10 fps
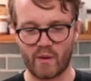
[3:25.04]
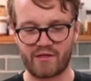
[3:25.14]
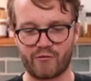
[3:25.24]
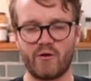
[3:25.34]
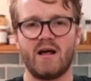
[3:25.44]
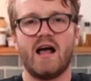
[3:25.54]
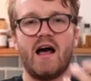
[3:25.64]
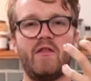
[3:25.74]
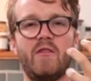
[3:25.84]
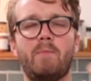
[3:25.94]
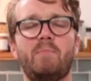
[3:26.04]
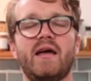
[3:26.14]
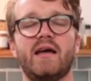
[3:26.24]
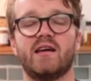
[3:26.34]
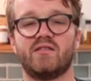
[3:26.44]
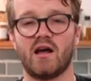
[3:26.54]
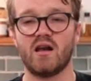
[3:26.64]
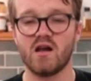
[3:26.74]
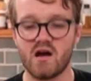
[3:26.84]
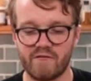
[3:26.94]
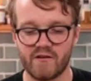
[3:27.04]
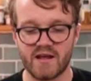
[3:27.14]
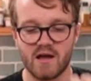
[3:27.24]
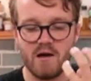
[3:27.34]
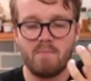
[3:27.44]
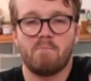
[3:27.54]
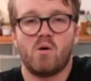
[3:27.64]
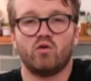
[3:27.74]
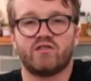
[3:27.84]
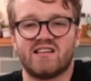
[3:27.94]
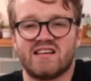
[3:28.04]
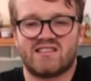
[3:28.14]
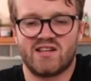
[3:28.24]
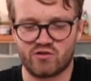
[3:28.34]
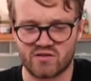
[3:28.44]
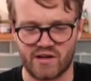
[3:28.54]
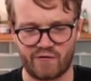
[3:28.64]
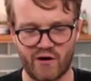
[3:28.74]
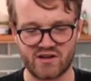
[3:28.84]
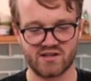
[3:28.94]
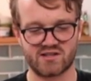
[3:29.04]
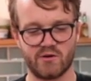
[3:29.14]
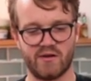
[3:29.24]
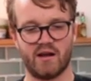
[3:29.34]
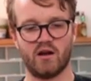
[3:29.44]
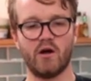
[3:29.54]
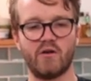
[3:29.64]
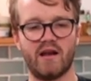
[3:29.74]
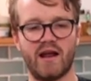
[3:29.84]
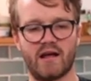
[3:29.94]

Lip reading: way through it, and then the beer gives that lovely, malty, citrusy freshness to it and a load of